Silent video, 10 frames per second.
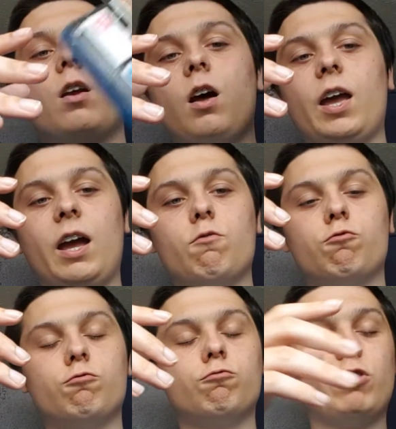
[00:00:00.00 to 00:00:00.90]
I have
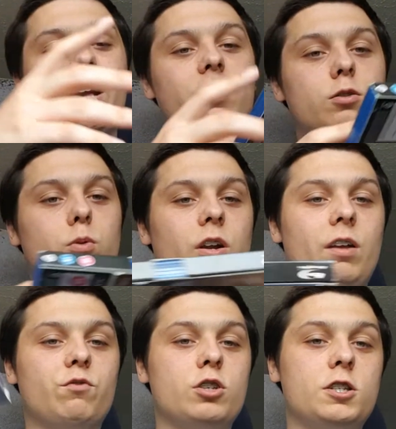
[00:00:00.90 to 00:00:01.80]
racks where I
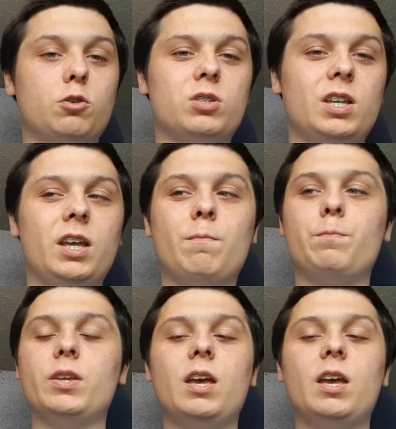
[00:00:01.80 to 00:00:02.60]
have to slot it in,